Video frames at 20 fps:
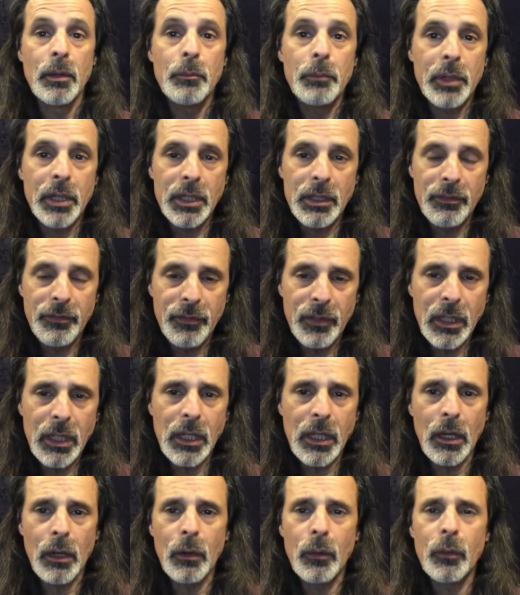But in the
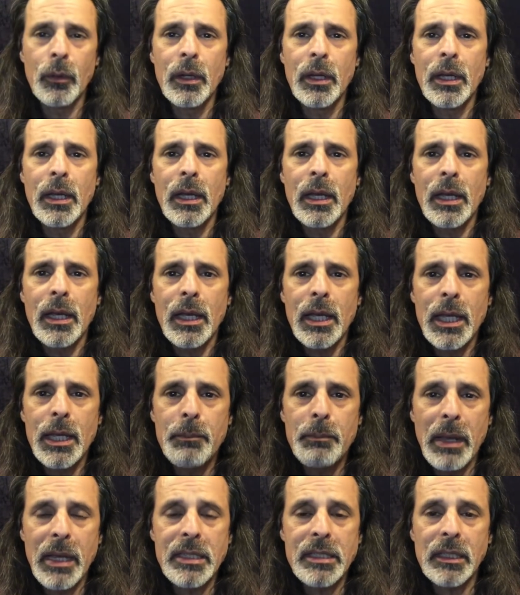video, he
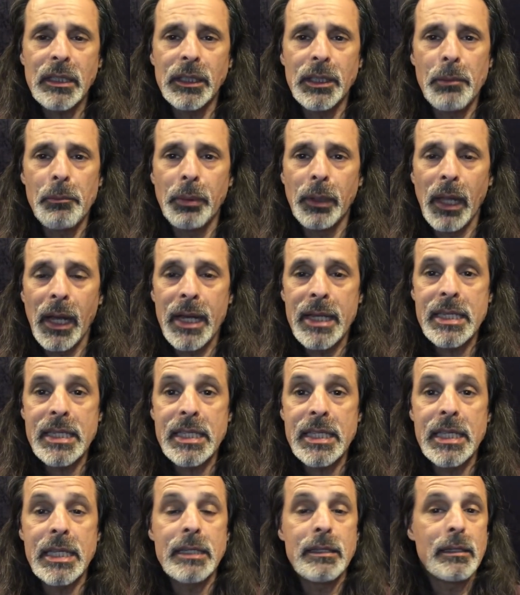basically
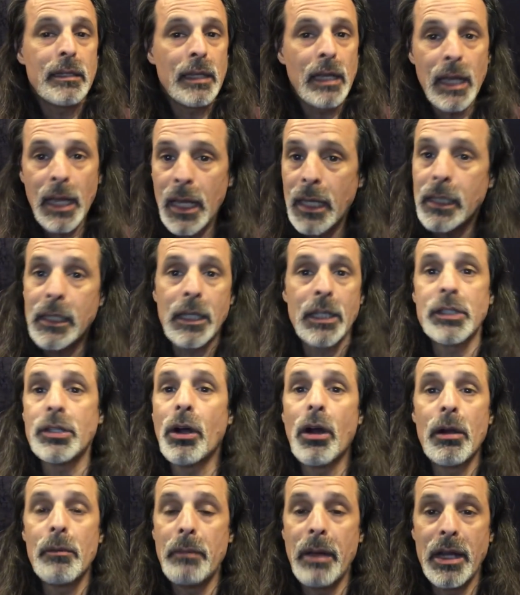implies that any
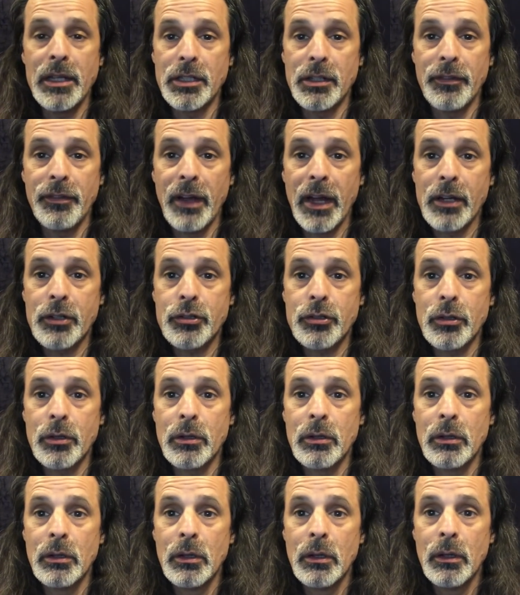guitar
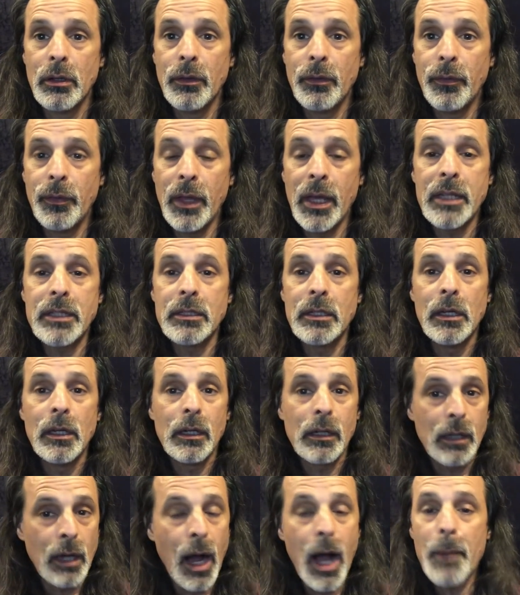manufacturer that
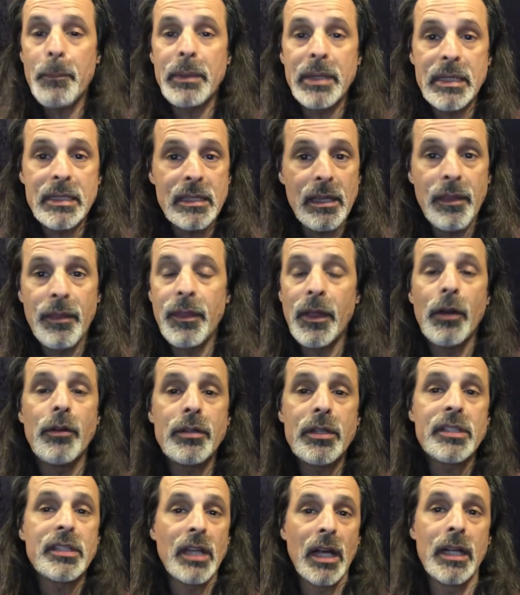copies their
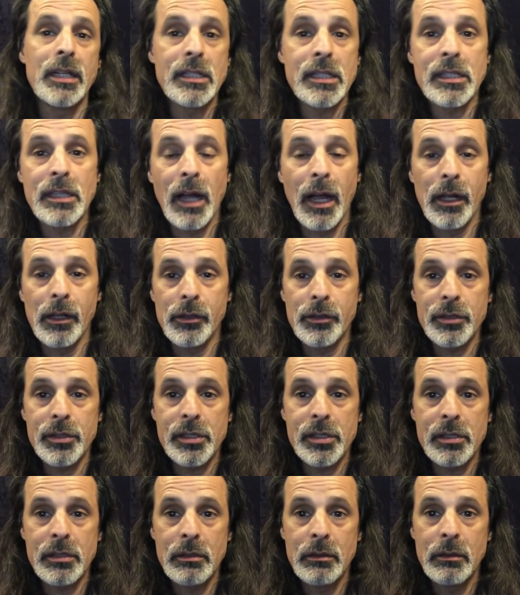design
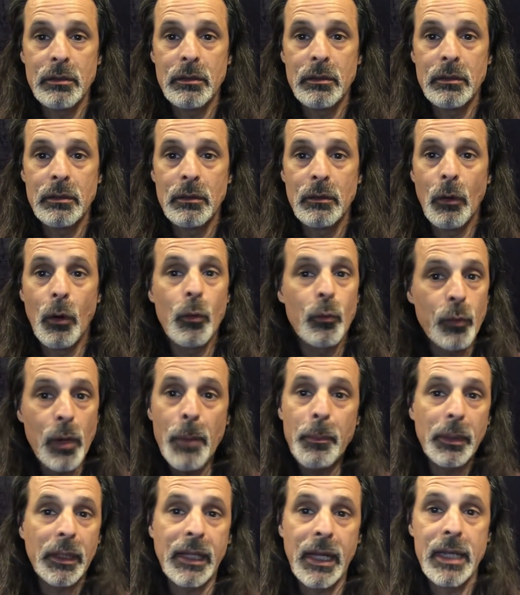styles or
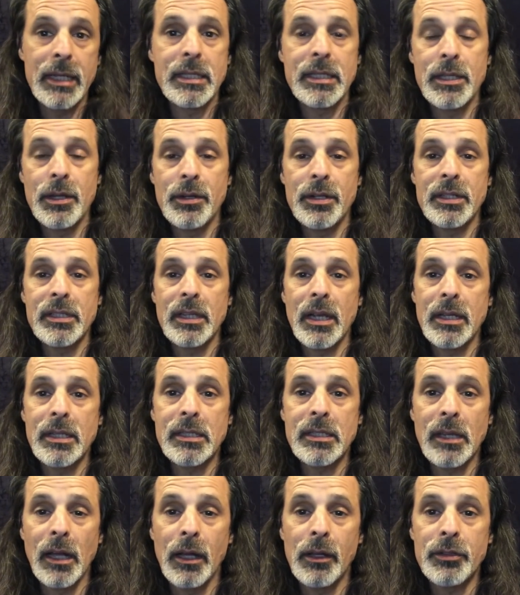replicates their design
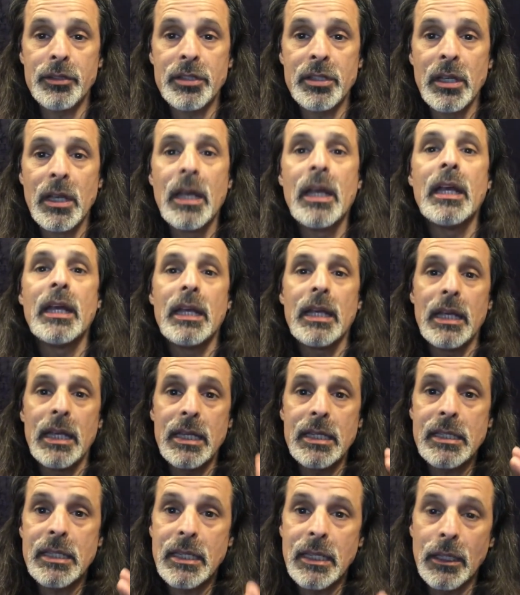styles
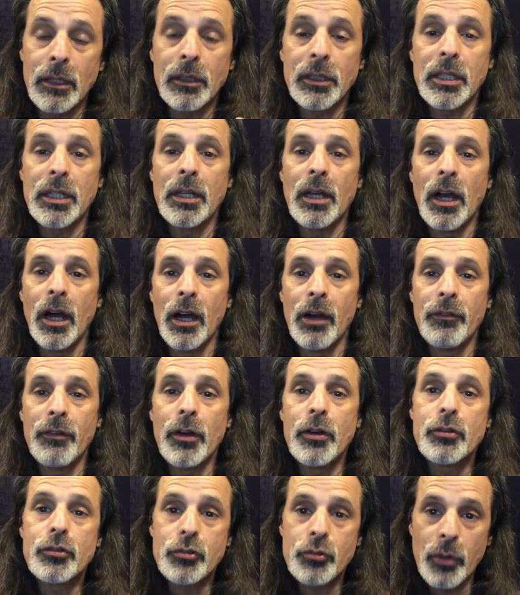is guilty of
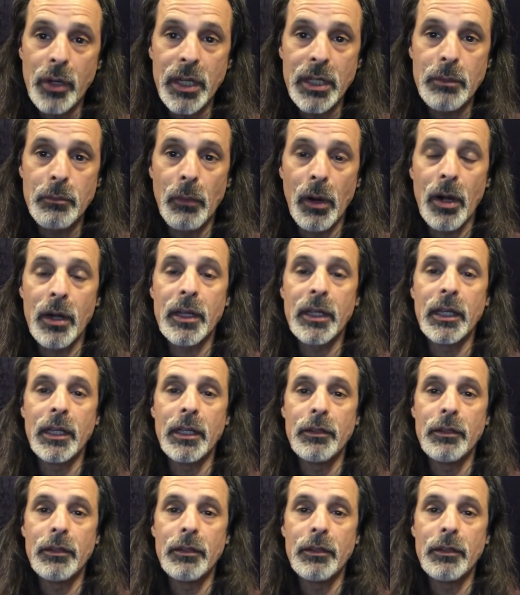trademark